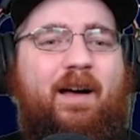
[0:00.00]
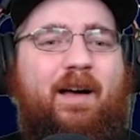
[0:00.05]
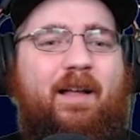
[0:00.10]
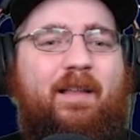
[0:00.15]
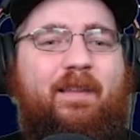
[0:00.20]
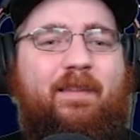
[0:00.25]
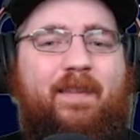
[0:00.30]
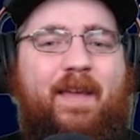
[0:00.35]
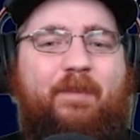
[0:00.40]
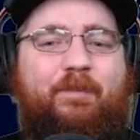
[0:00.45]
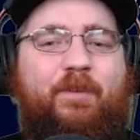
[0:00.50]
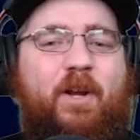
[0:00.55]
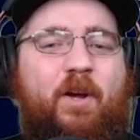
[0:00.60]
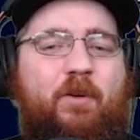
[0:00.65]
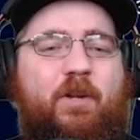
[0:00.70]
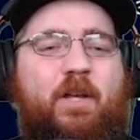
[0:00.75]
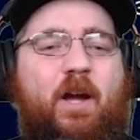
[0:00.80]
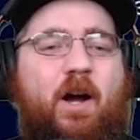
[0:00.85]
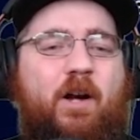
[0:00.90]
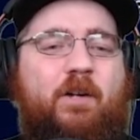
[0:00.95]

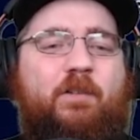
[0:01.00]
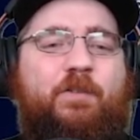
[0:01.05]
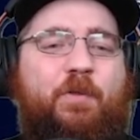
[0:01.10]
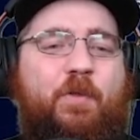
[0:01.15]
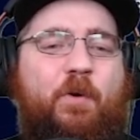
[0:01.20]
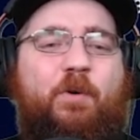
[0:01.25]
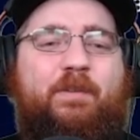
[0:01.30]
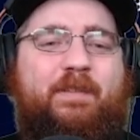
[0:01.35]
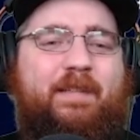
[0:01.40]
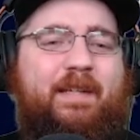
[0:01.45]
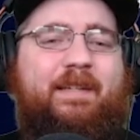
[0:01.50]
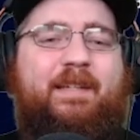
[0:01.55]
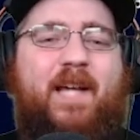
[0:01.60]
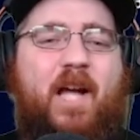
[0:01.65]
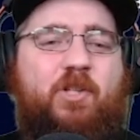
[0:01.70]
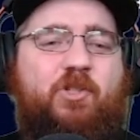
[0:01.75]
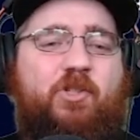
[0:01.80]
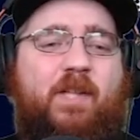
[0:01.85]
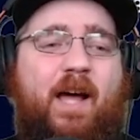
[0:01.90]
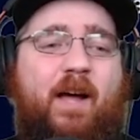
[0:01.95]
1100 yards, 13
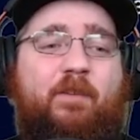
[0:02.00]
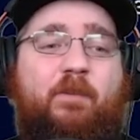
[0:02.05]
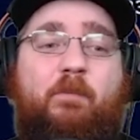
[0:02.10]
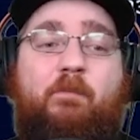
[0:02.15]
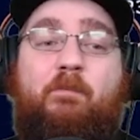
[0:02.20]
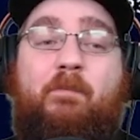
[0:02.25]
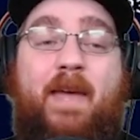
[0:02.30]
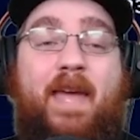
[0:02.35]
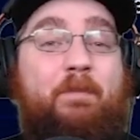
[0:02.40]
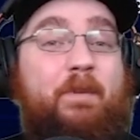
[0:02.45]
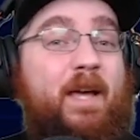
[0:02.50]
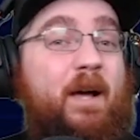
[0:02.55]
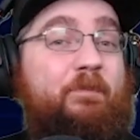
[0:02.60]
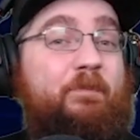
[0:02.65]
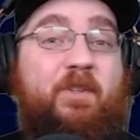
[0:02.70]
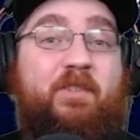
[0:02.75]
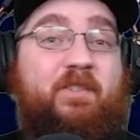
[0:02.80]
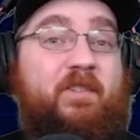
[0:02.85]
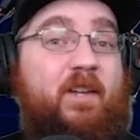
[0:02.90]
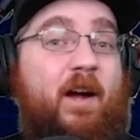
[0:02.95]
touchdowns. Maybe up
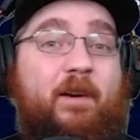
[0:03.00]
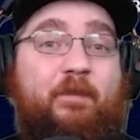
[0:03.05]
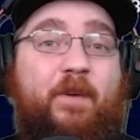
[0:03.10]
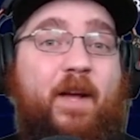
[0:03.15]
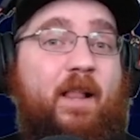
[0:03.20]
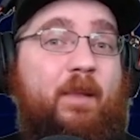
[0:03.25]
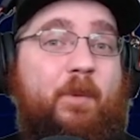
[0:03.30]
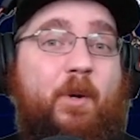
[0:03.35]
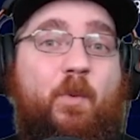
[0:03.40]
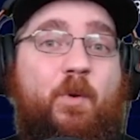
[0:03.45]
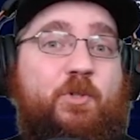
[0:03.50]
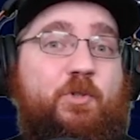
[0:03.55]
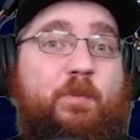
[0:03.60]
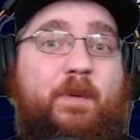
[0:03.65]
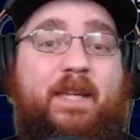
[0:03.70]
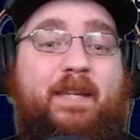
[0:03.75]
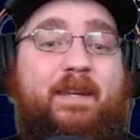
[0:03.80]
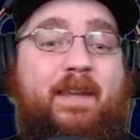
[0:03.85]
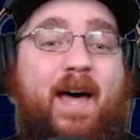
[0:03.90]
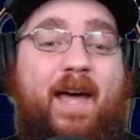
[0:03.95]
to star development, which will
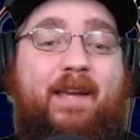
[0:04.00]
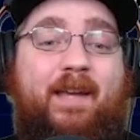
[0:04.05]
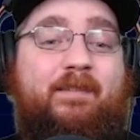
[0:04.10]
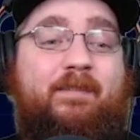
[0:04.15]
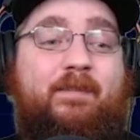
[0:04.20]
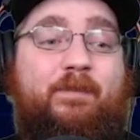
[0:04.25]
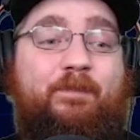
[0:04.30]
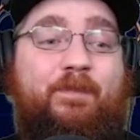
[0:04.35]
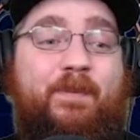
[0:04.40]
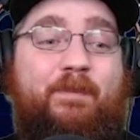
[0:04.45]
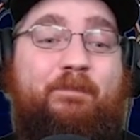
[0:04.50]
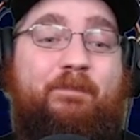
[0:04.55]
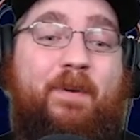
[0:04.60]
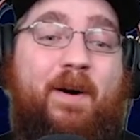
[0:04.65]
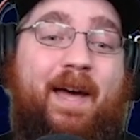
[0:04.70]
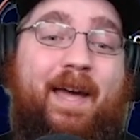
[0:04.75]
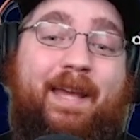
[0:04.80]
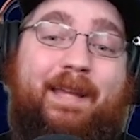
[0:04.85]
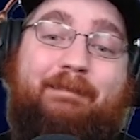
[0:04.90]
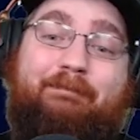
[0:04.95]
be nice,
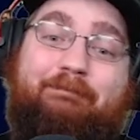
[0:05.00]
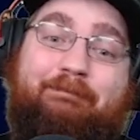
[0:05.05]
but